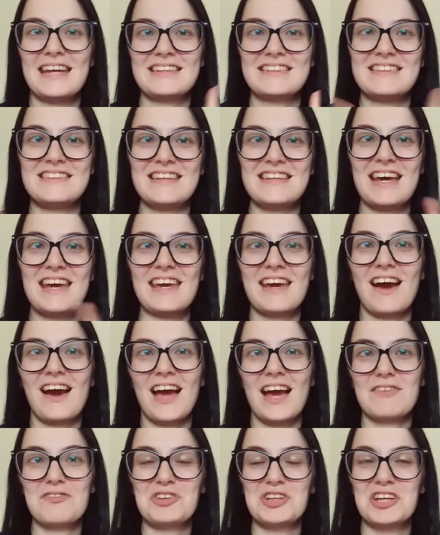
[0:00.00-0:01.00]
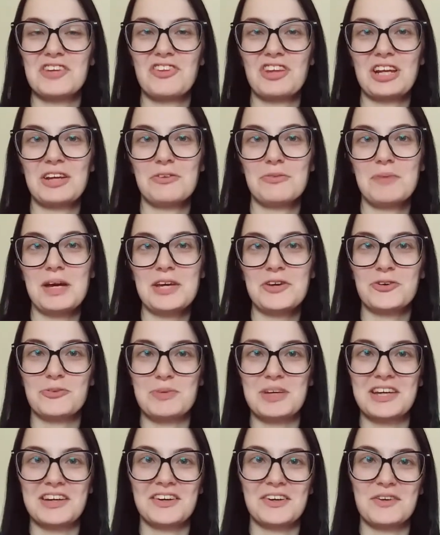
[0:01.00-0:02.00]
Today I have another little makeup-y
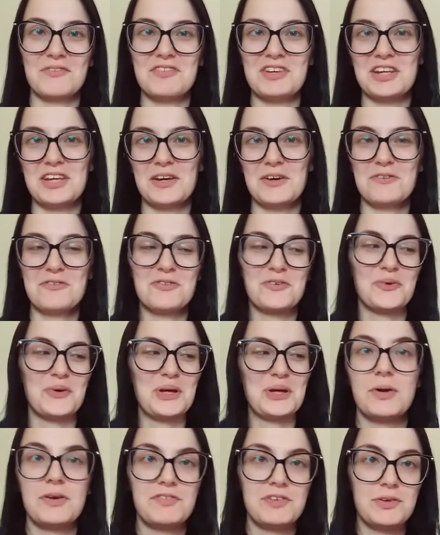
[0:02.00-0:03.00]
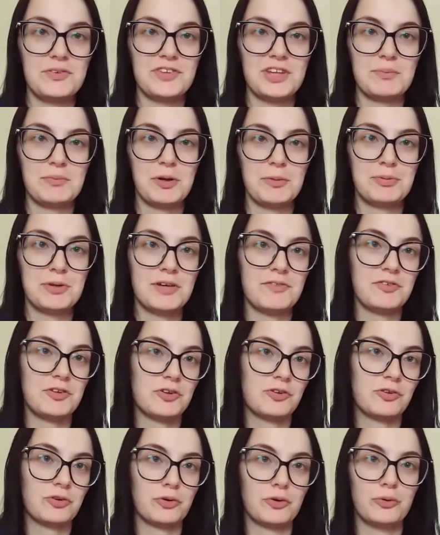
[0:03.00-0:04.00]
kind of video for you. If you've seen my
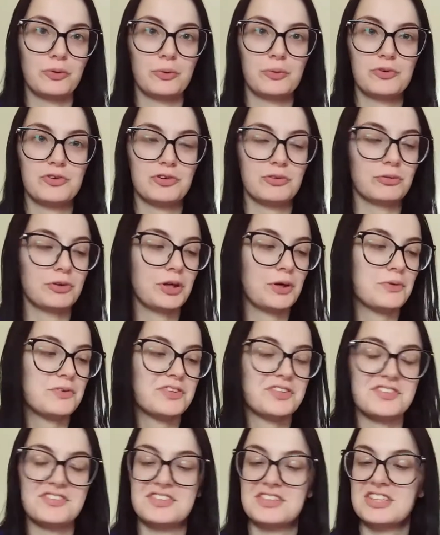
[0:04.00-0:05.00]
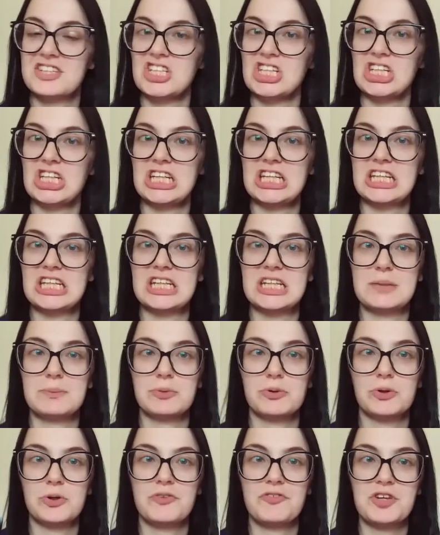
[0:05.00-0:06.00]
previous hauls, you'll notice that I
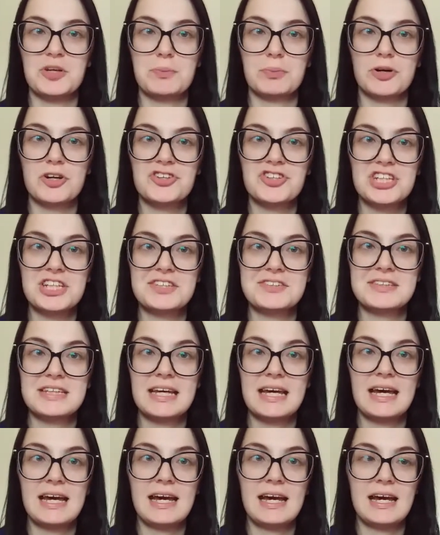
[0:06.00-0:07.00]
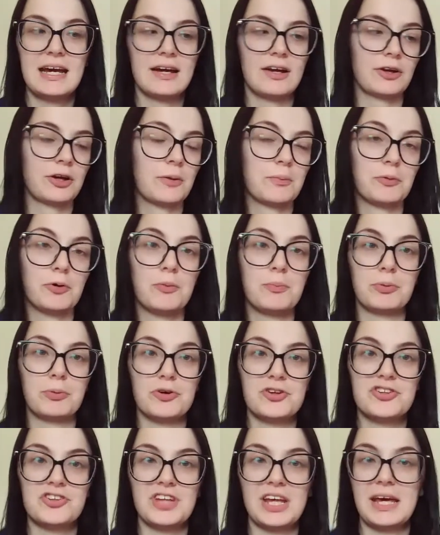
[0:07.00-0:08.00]
bought a few brushes. Like I bought a
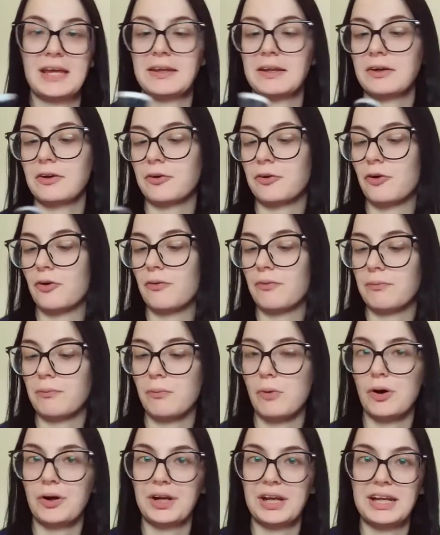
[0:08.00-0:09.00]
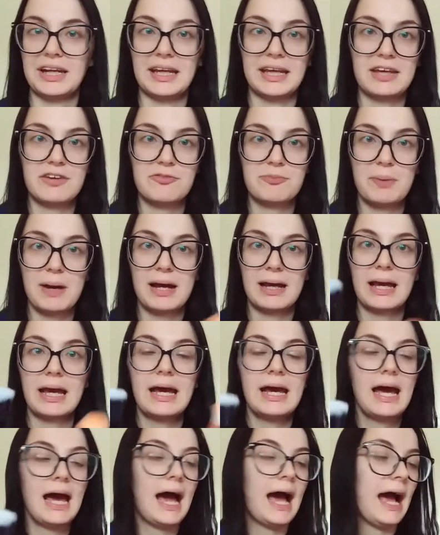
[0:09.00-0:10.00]
brush set and then I got one in a gift bag.
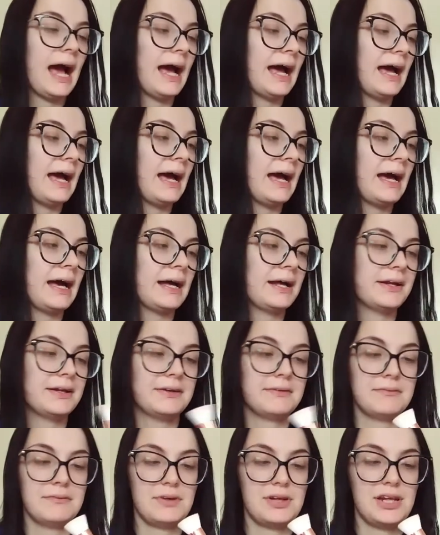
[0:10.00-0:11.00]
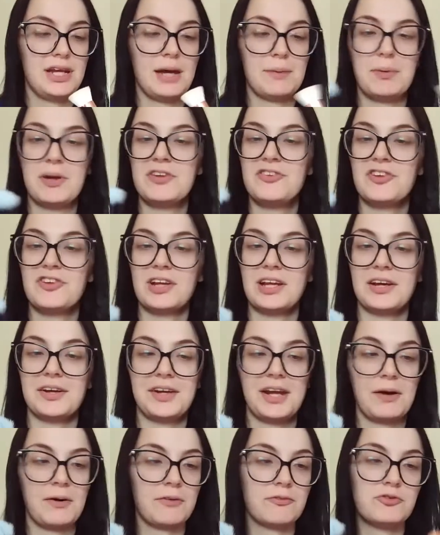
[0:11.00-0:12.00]
And yeah, basically I
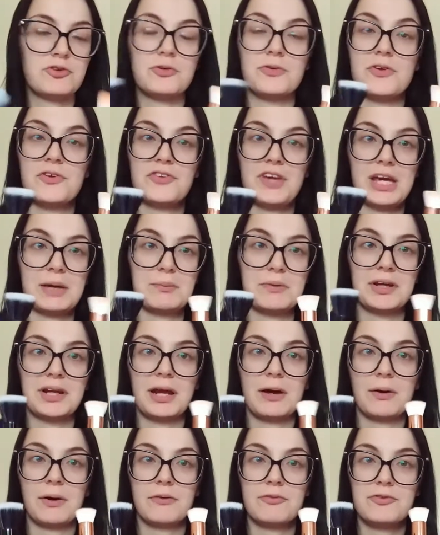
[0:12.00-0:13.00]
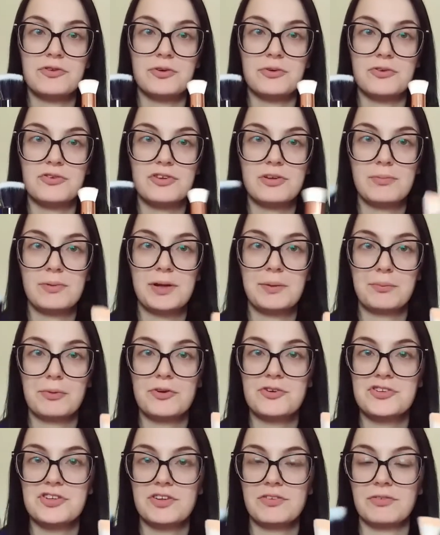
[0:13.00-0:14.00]
now have two the same. I now have two stippling
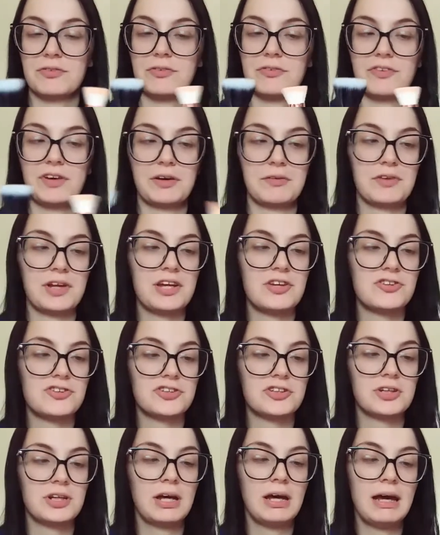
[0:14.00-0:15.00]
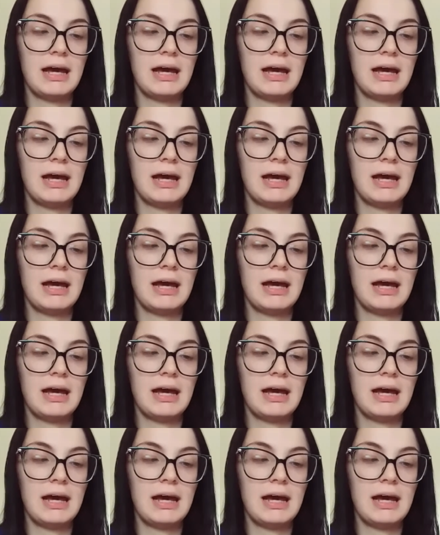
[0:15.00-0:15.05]
brushes for foundation.